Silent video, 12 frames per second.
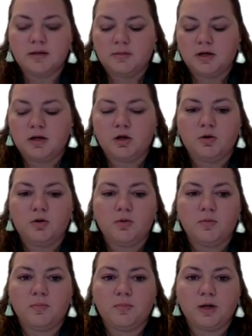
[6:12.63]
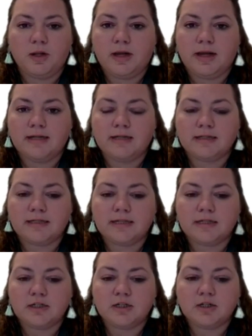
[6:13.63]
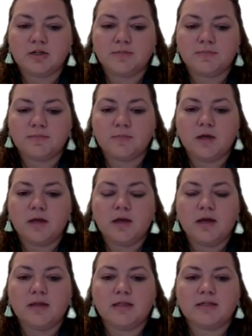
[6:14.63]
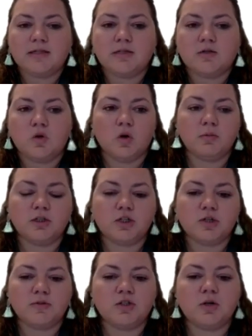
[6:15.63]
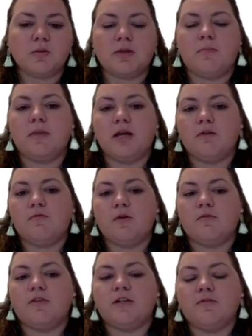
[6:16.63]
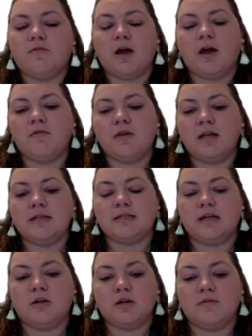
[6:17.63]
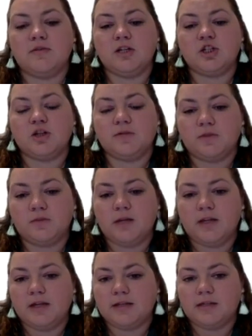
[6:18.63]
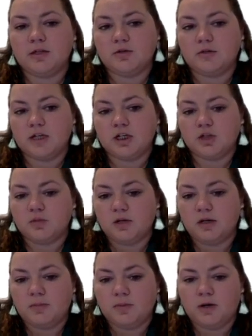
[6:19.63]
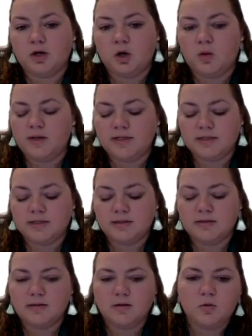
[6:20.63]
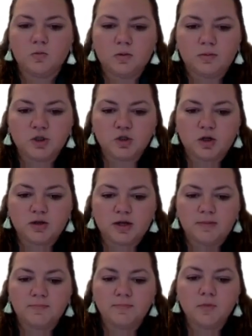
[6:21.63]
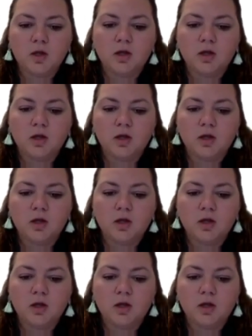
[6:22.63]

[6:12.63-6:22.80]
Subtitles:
I'm going to go and put a line down the center. This is a normal distribution with a mean of 155 and a standard deviation of 3. That's the notation we're going to put always when we draw them.